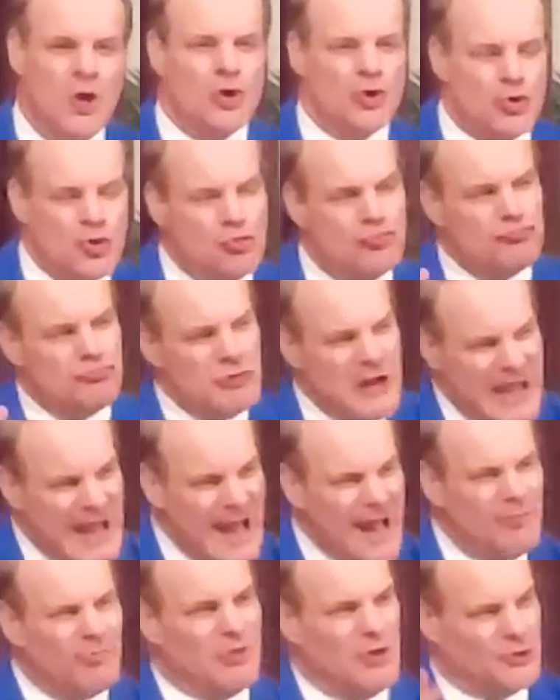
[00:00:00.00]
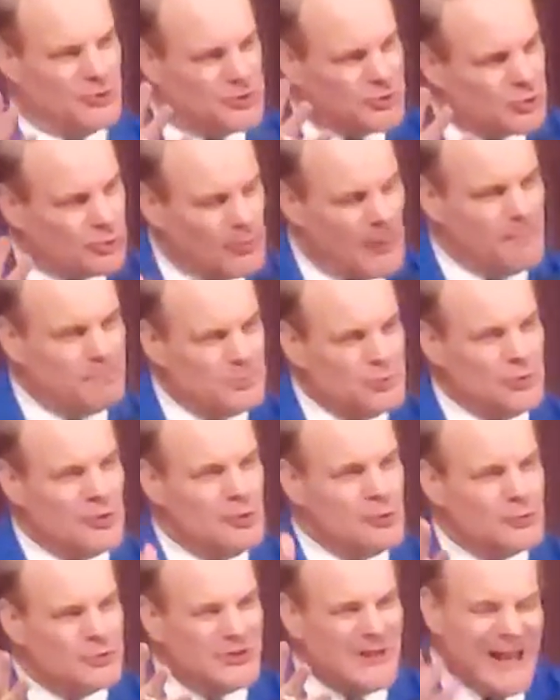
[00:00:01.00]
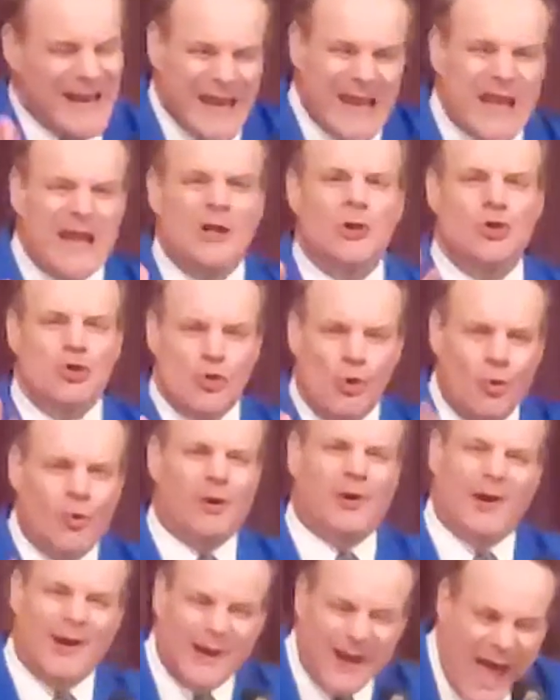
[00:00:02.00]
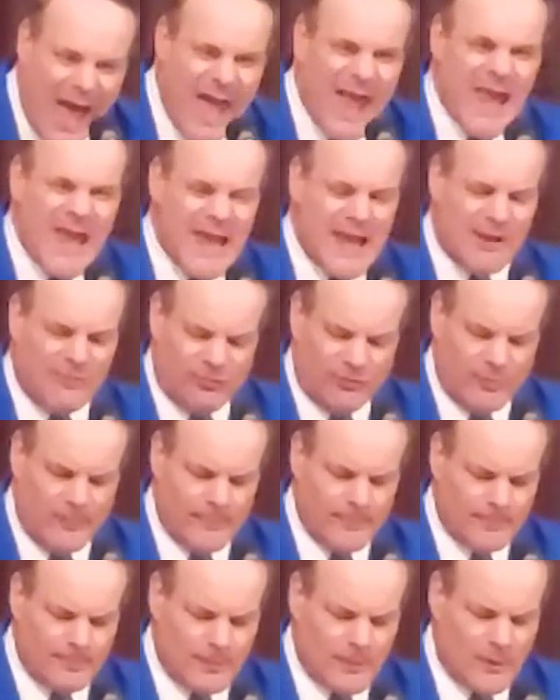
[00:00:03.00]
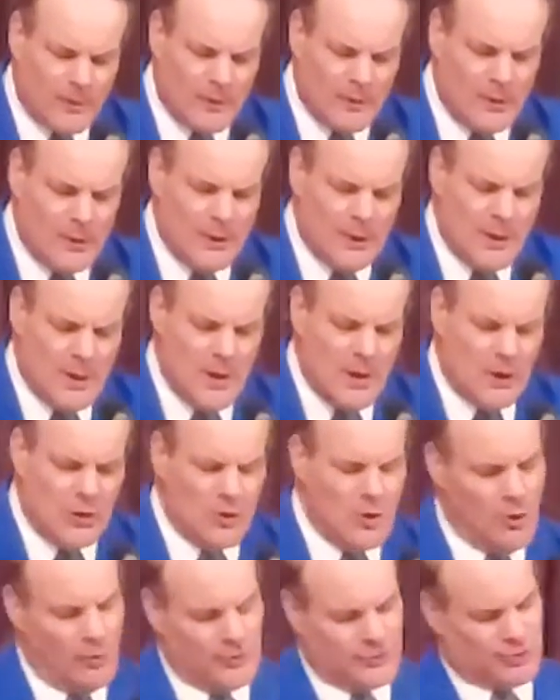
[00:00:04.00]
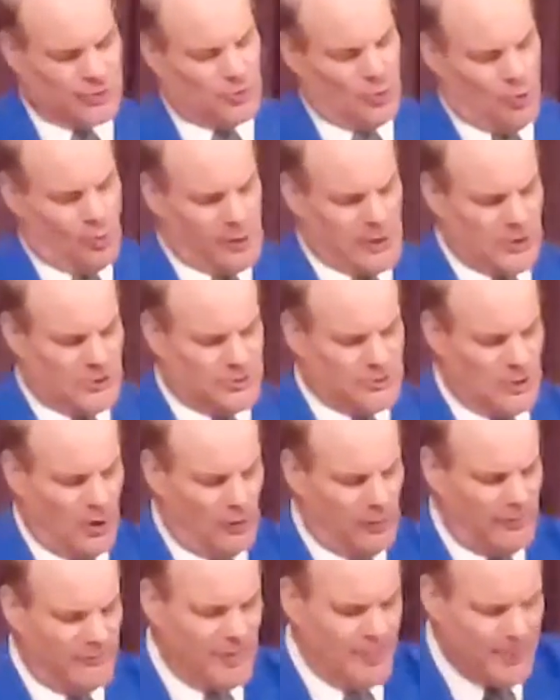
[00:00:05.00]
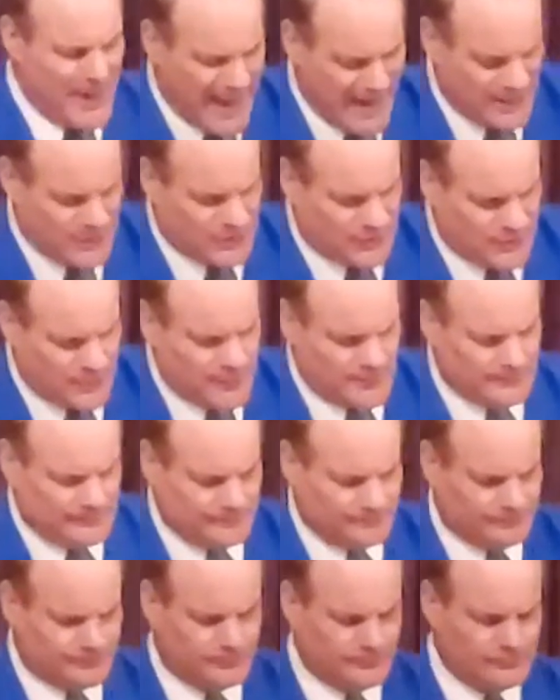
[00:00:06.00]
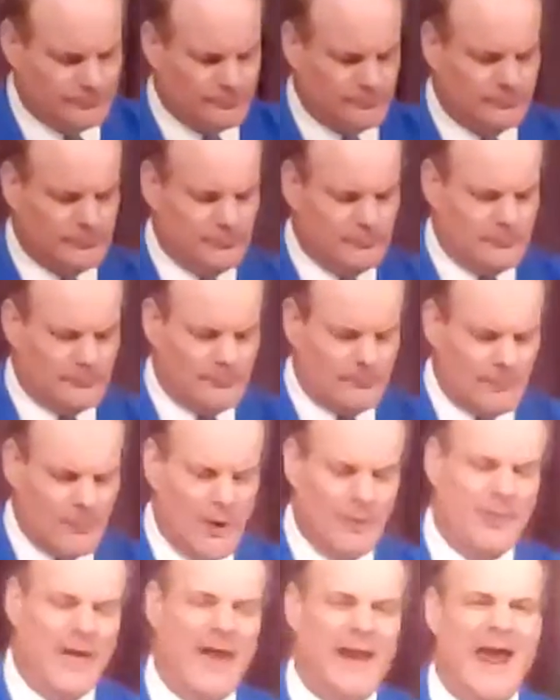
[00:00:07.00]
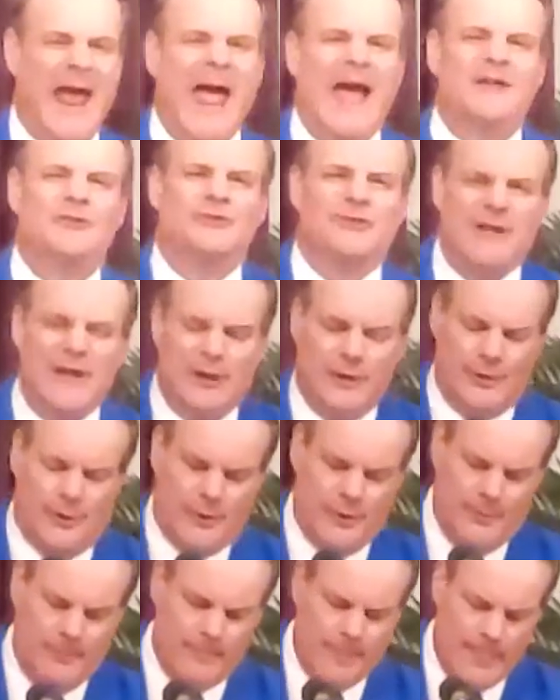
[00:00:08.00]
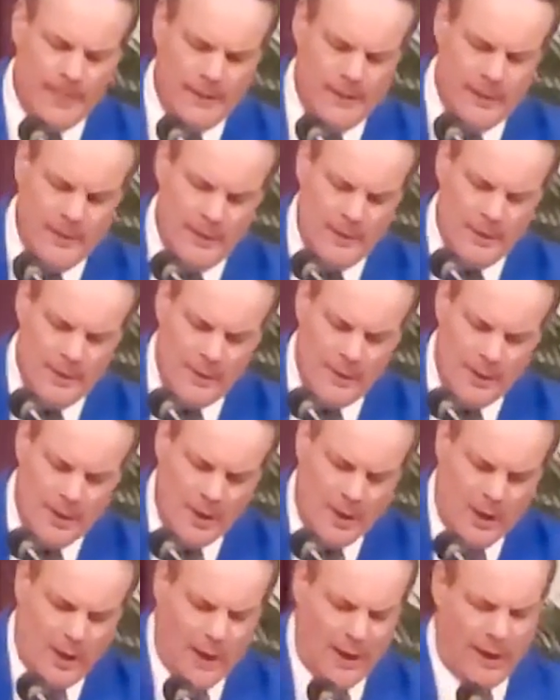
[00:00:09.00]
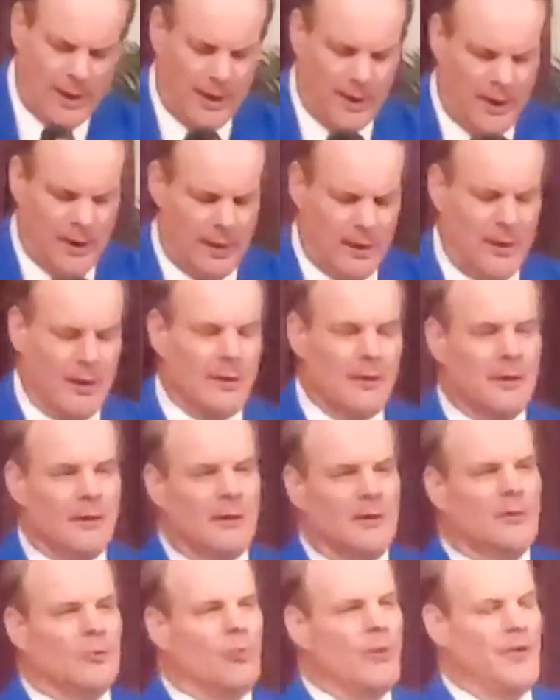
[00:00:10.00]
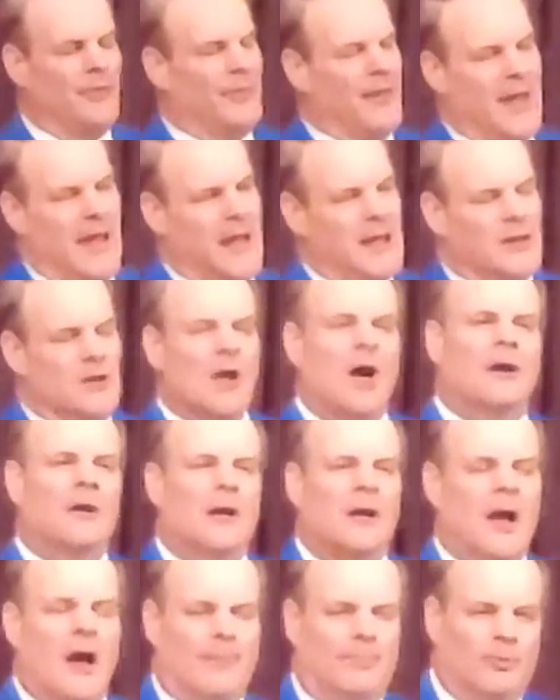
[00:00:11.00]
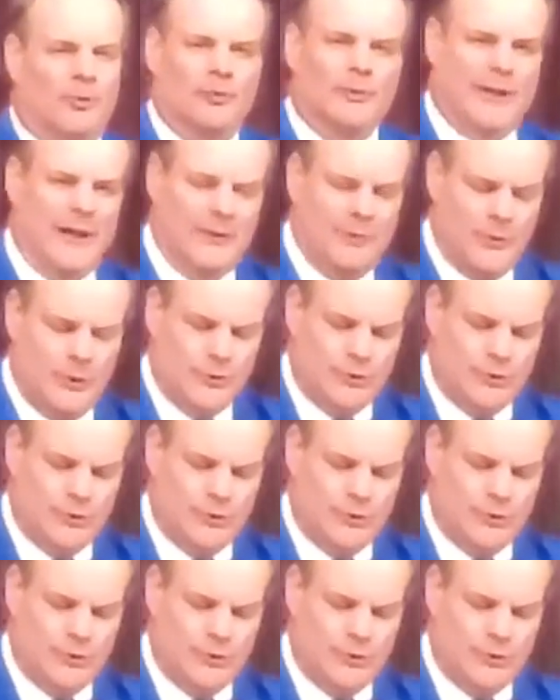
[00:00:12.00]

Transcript: You need the scriptures in your life. You know, the story is told of a pastor that had dinner uh, with a young couple in the